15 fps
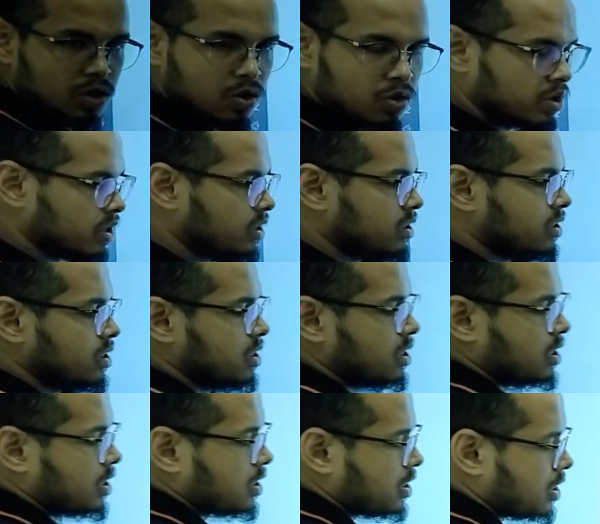Okay,
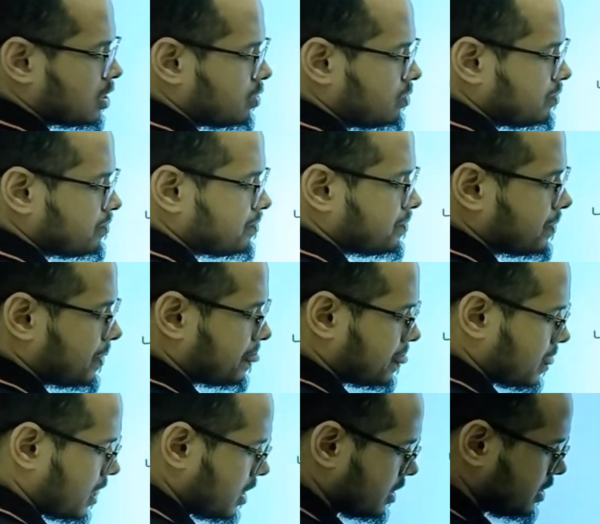now
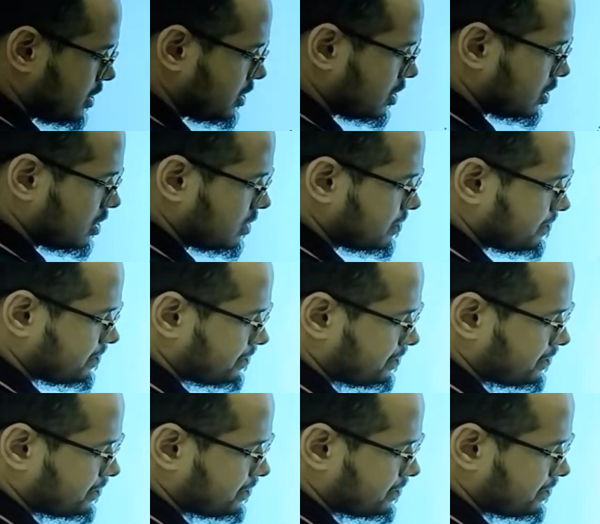here